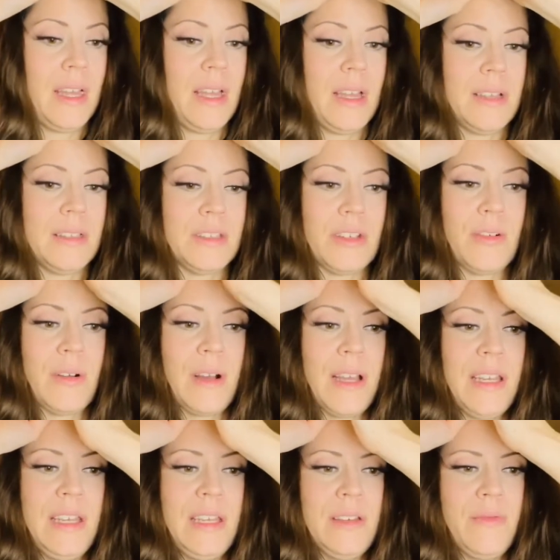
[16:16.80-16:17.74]
So I
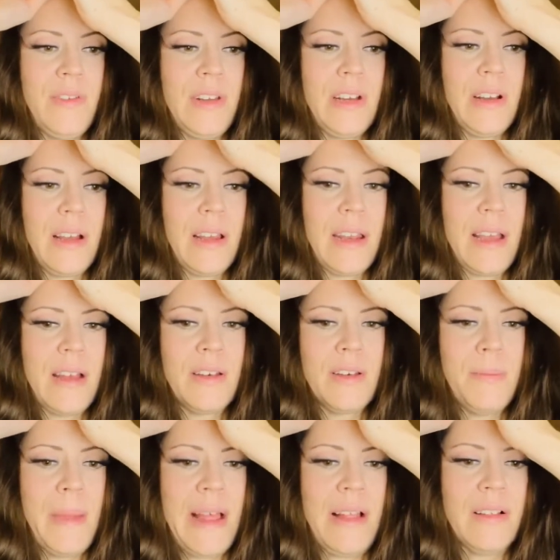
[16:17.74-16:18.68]
need to figure out how to
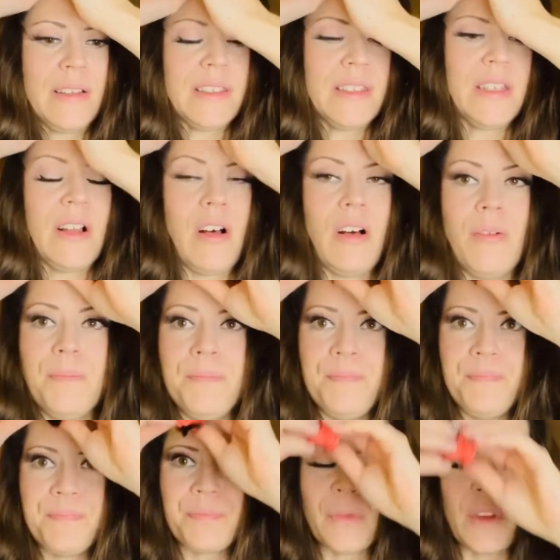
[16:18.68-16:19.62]
balance it all.
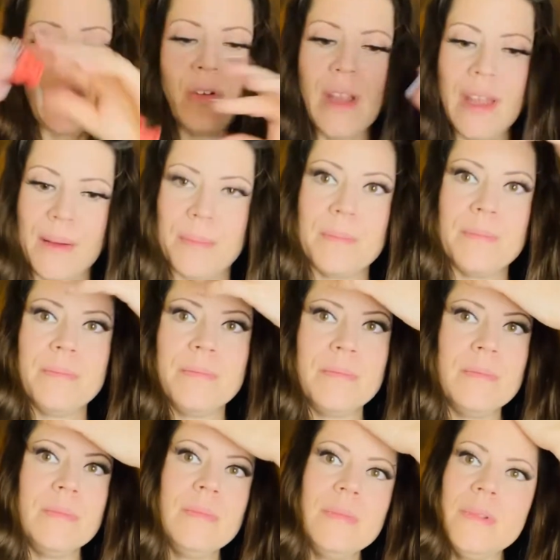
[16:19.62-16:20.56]
Okay,
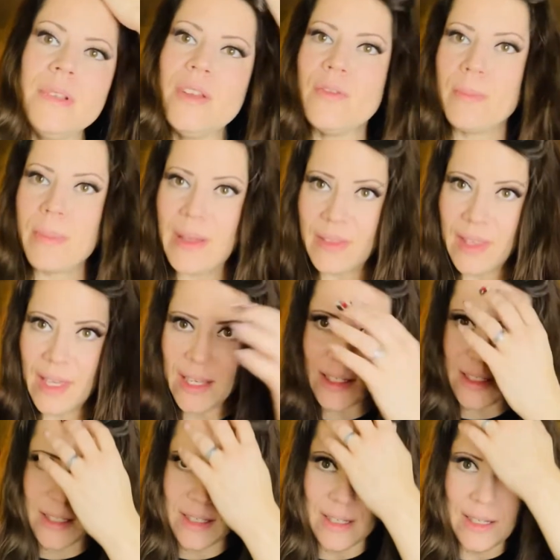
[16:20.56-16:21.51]
enough about
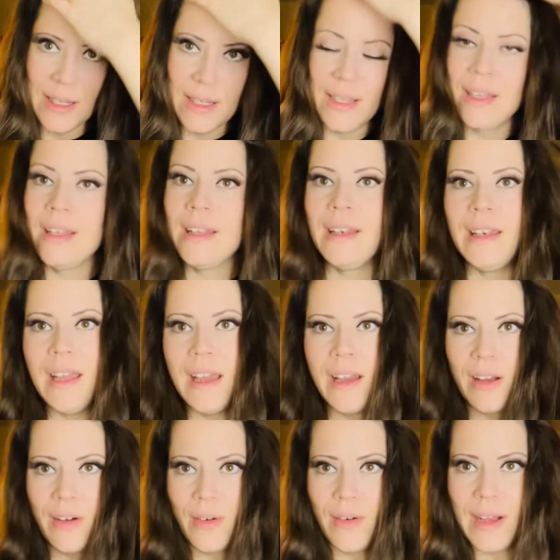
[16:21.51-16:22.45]
that.
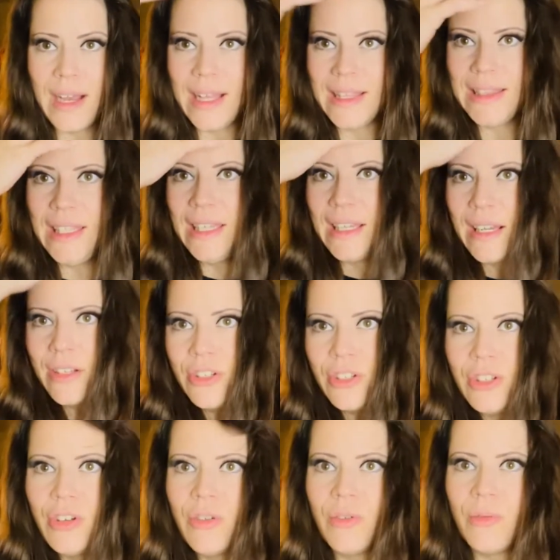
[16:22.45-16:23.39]
Now, I think I
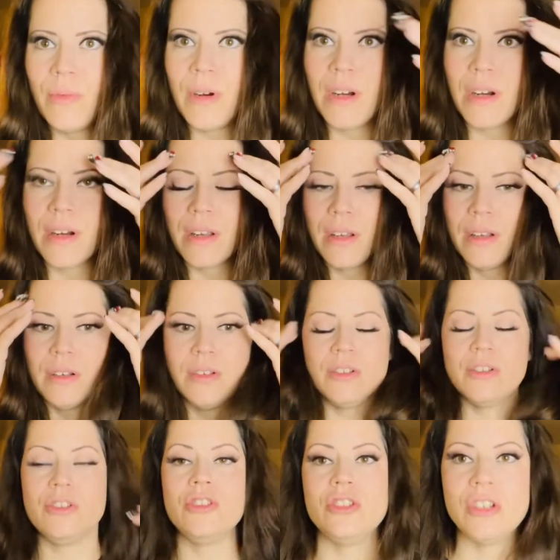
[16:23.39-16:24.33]
should go to work
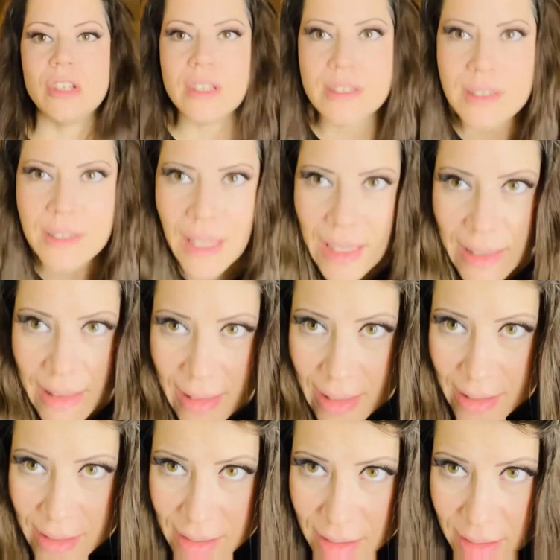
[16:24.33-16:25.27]
just like
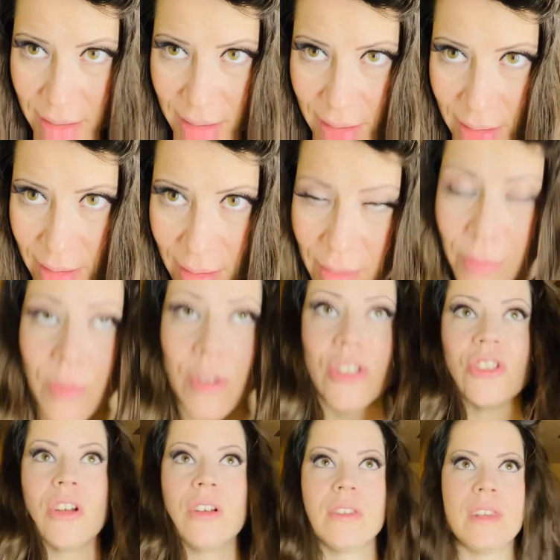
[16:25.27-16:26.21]
this. What
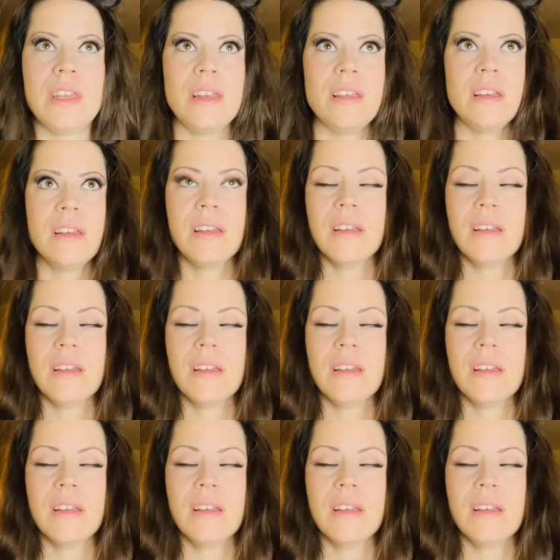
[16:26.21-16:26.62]
y'all think?